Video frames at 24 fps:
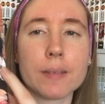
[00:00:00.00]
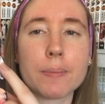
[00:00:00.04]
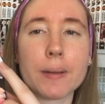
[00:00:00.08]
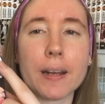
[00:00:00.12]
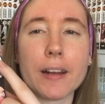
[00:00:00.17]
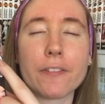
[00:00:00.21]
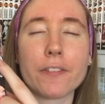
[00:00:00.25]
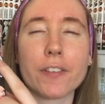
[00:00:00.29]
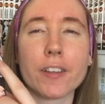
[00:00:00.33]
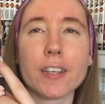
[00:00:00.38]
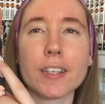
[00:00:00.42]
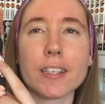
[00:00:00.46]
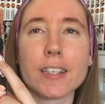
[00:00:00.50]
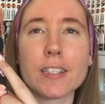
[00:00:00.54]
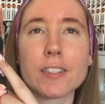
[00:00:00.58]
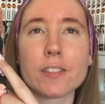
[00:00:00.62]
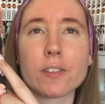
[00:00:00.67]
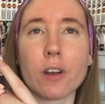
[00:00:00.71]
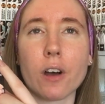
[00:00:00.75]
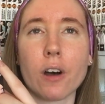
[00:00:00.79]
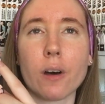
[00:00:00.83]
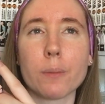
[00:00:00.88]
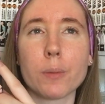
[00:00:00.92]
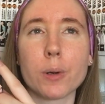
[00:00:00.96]
but I feel like he's
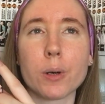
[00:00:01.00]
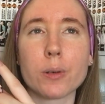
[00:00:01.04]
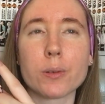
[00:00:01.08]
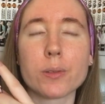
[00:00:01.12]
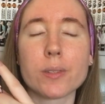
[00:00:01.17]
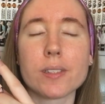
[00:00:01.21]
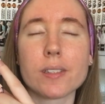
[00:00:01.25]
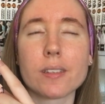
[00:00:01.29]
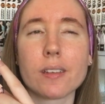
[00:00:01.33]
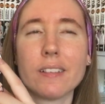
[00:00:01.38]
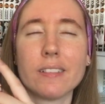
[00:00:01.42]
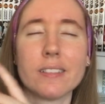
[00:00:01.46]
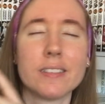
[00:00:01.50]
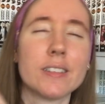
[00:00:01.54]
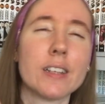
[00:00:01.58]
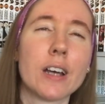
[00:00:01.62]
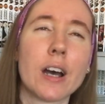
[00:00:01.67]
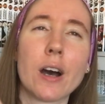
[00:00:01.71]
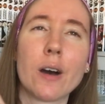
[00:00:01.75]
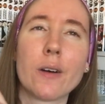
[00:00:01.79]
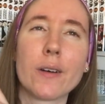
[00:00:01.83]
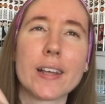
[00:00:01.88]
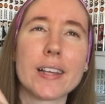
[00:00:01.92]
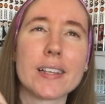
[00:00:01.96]
almost
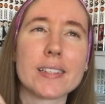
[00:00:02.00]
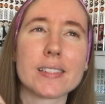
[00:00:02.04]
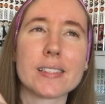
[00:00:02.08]
no,